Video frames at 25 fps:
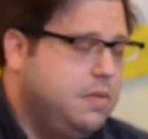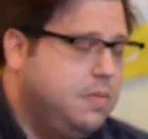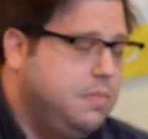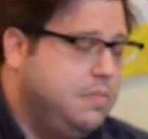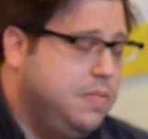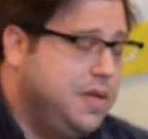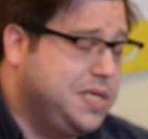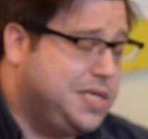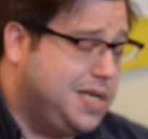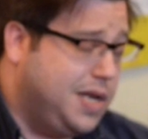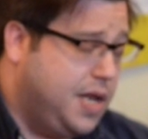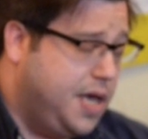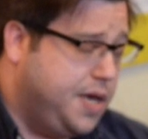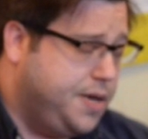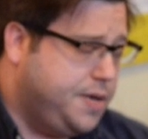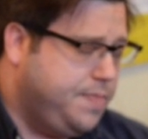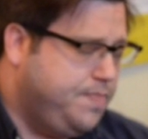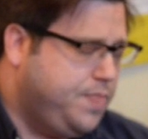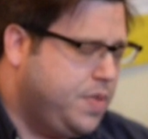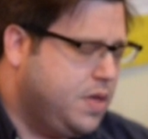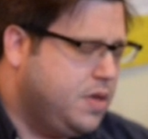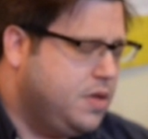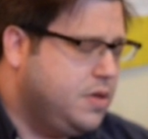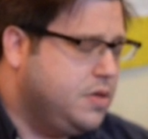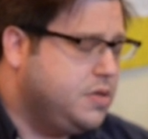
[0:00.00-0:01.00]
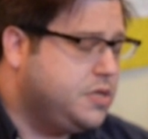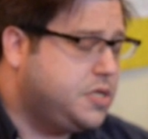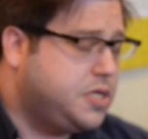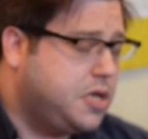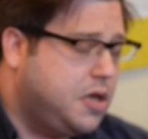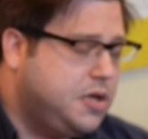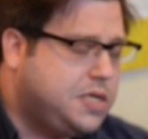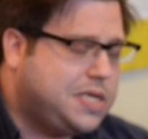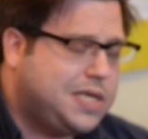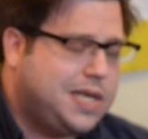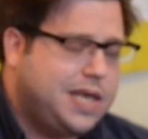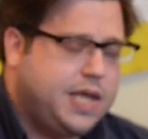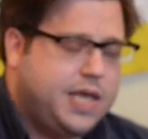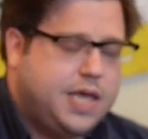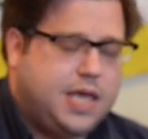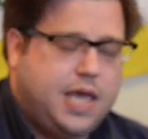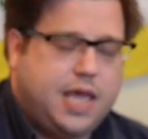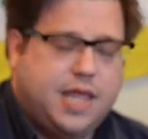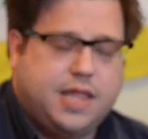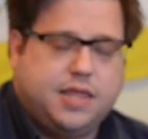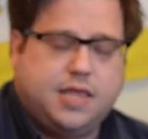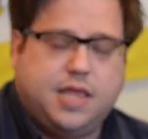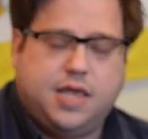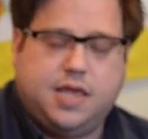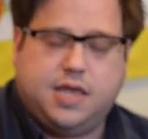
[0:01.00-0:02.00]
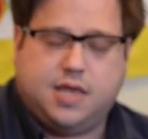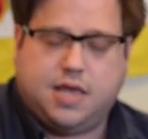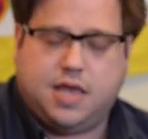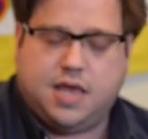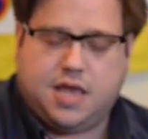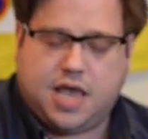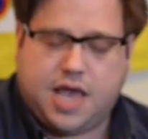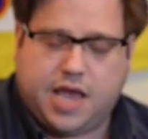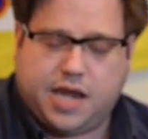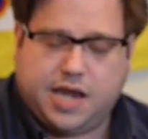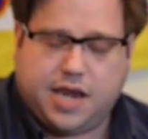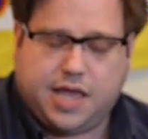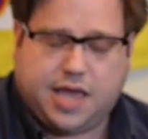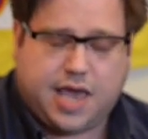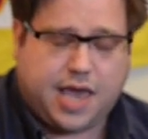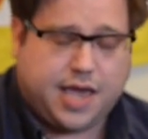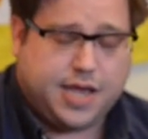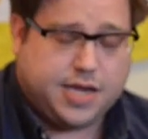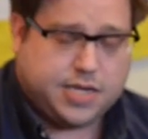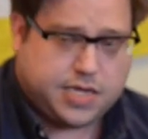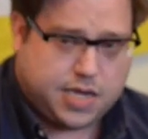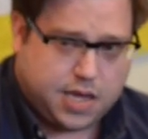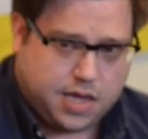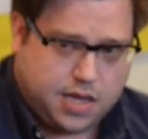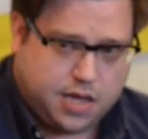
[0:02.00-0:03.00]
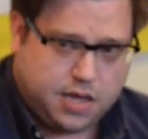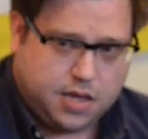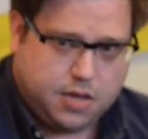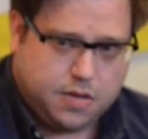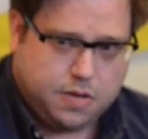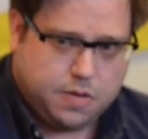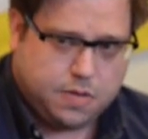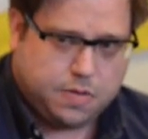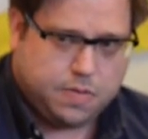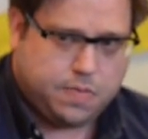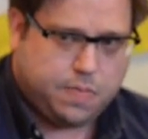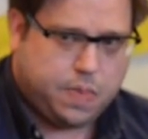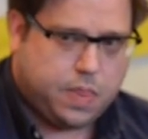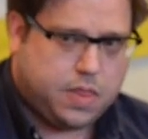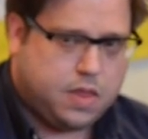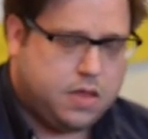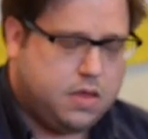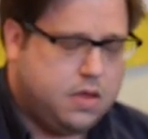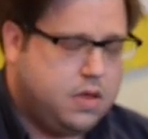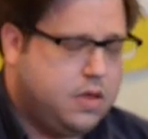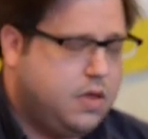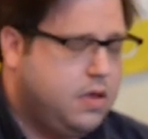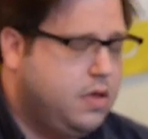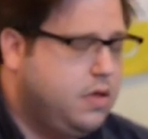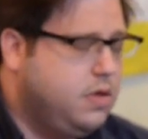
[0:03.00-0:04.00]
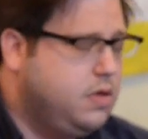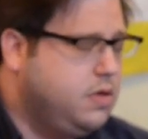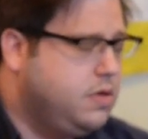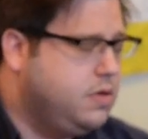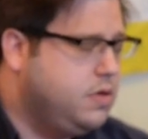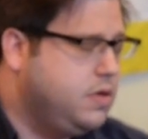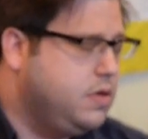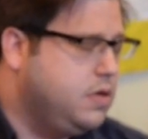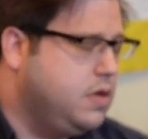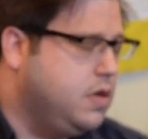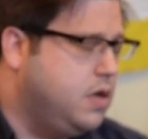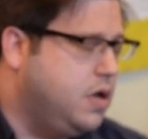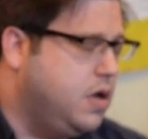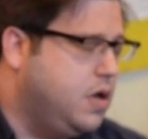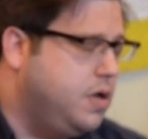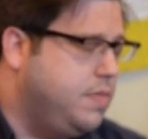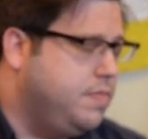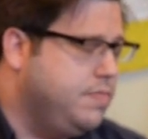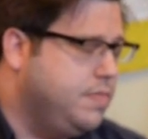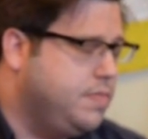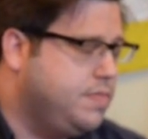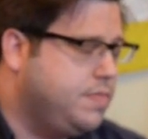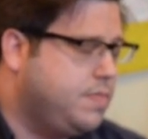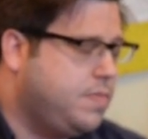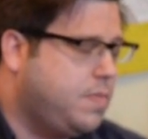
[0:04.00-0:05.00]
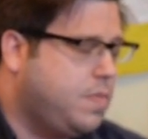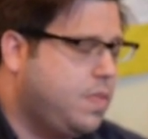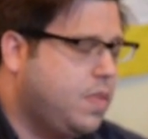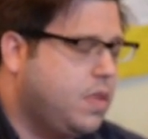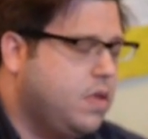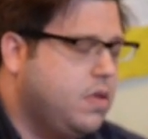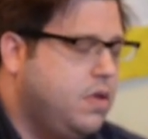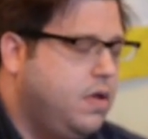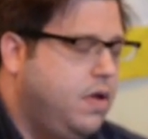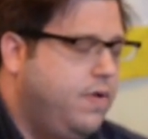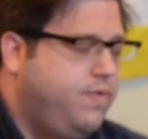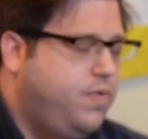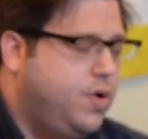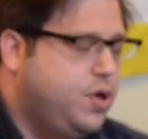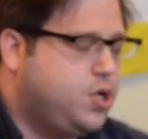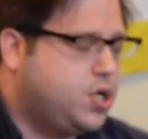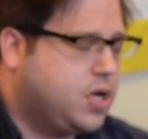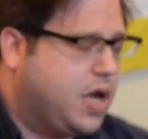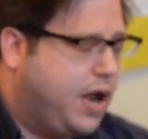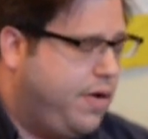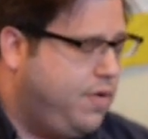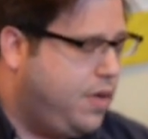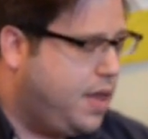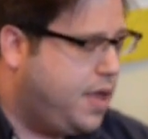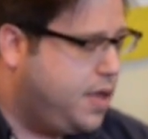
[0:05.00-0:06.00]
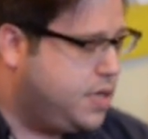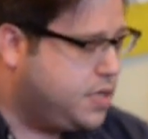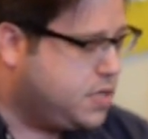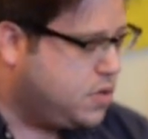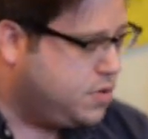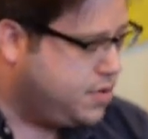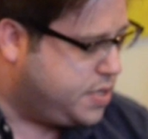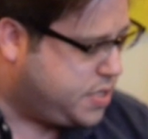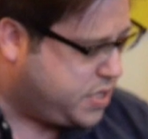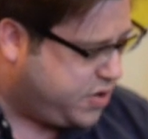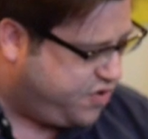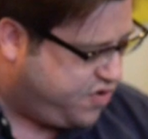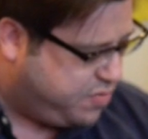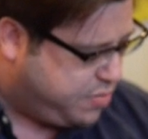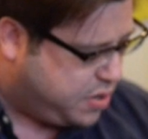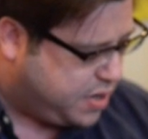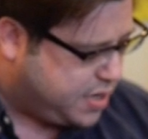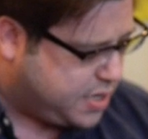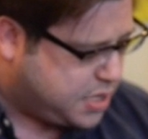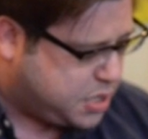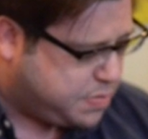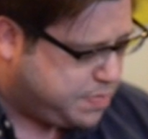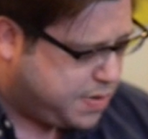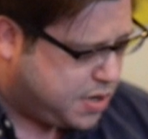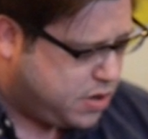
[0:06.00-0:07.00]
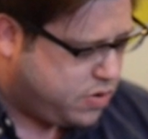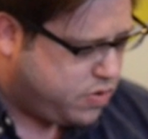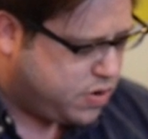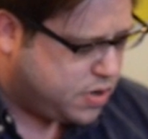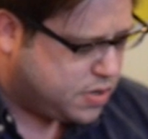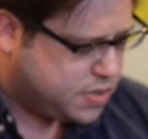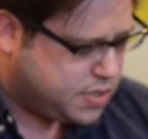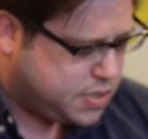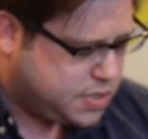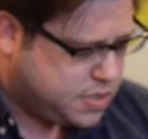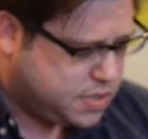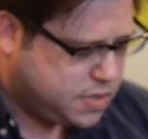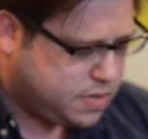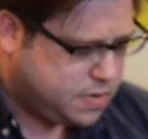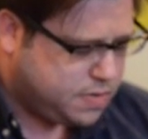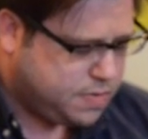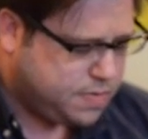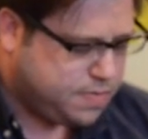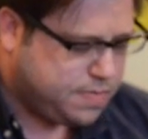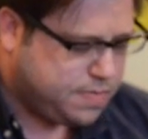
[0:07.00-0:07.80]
misled. Certainly in the NKT, of which Carol has considerable experience,